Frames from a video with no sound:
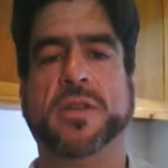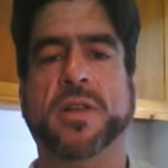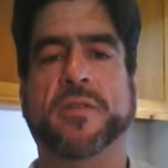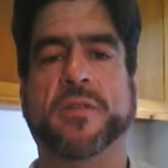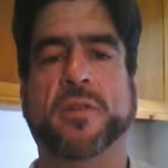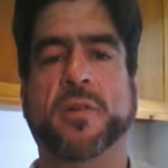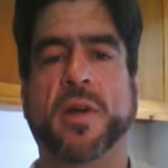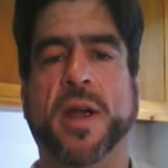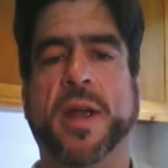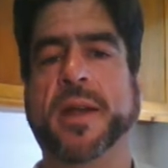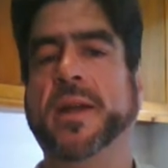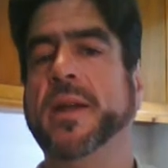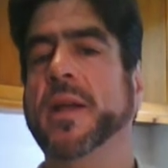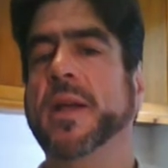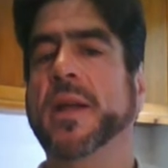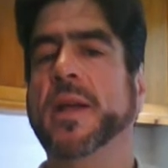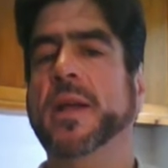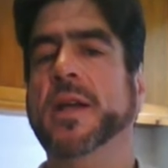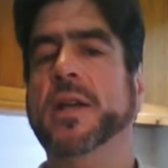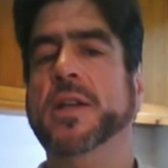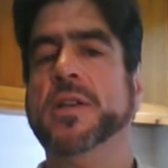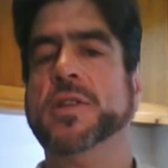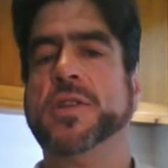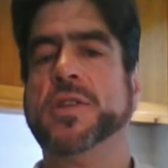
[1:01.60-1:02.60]
of great
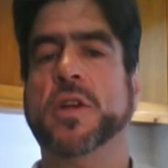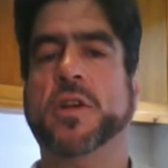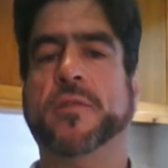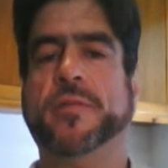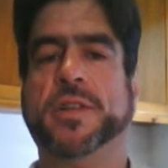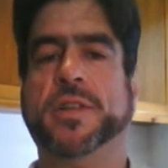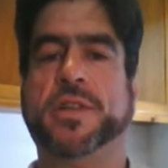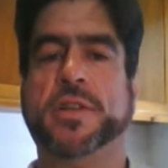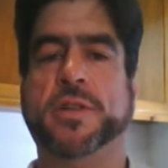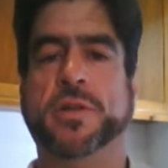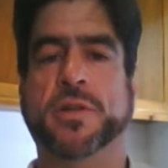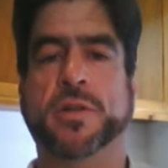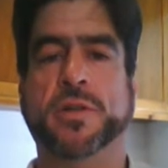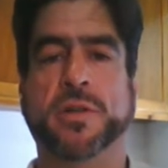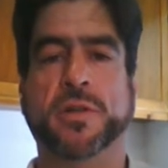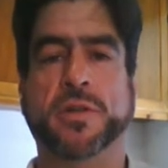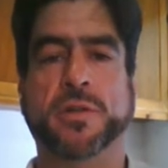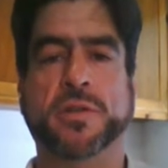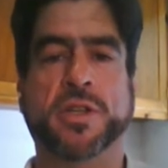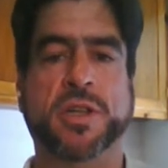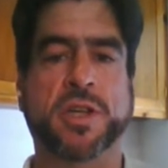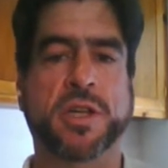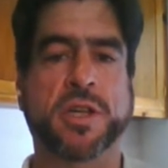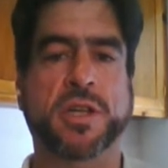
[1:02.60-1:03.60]

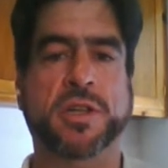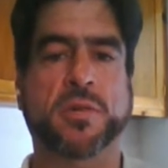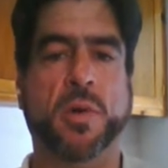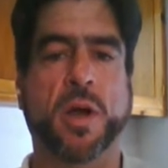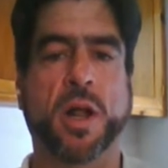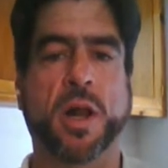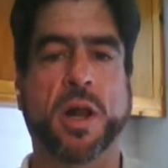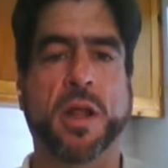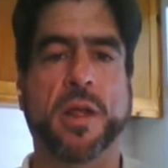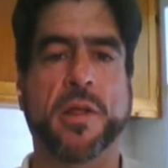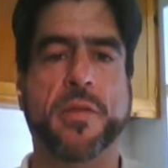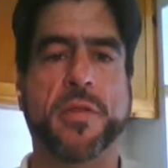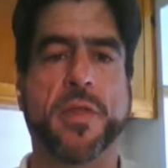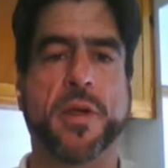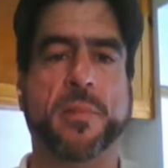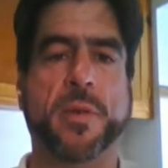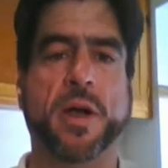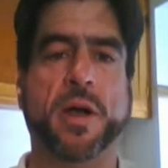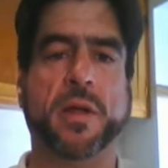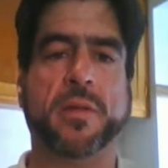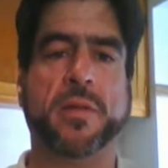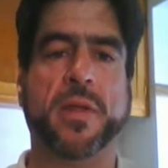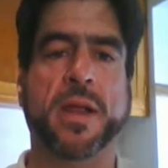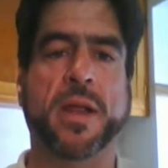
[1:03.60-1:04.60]
servitude. She dwelleth
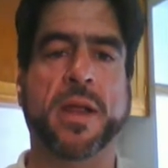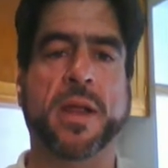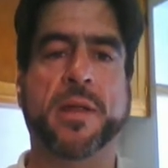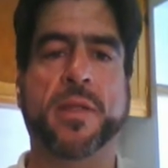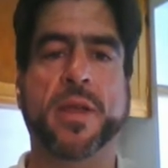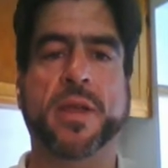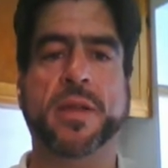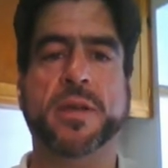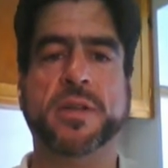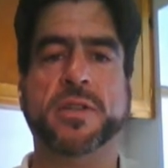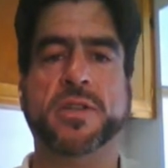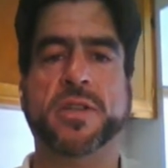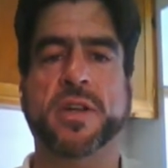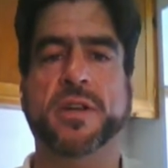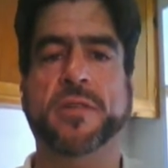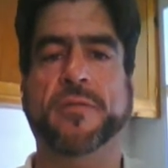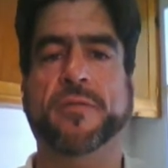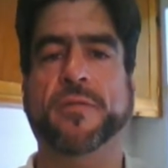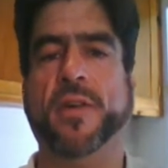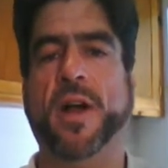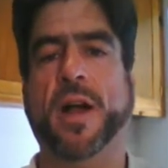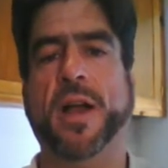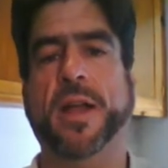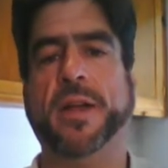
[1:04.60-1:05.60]
among the heathen, she
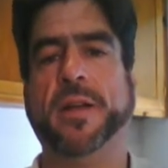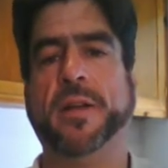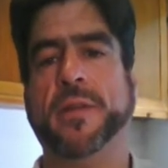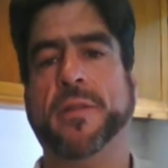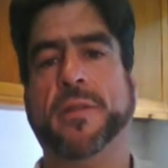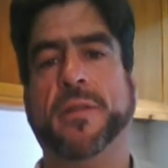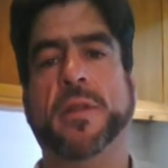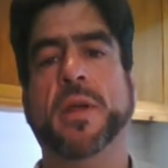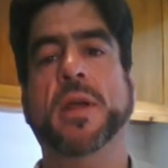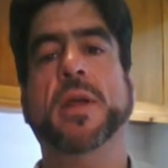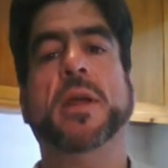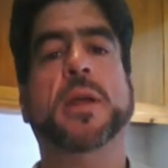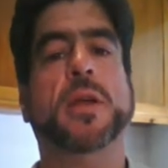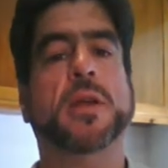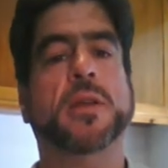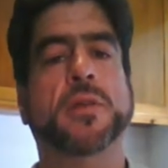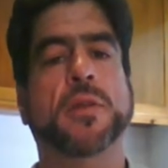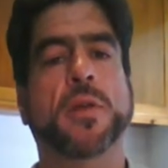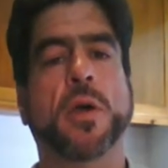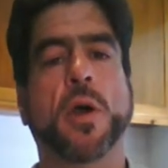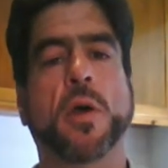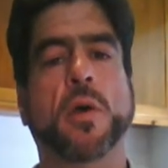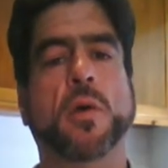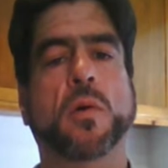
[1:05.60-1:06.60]
findeth
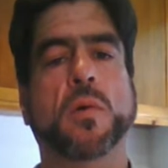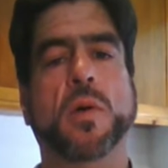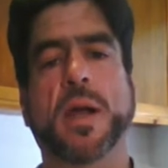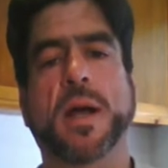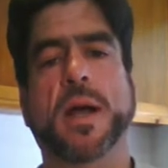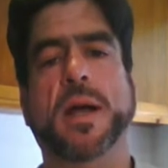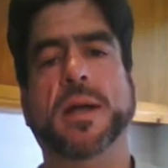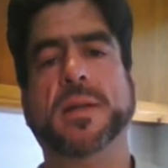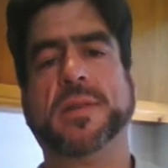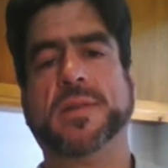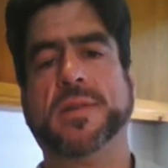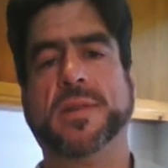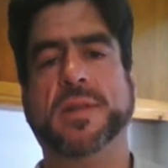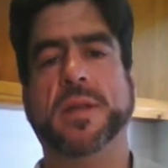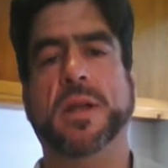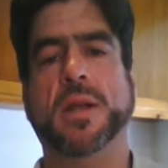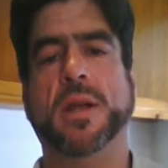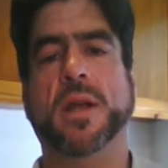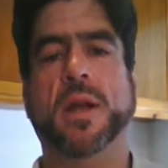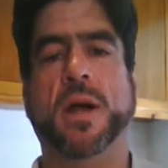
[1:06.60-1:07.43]
no rest.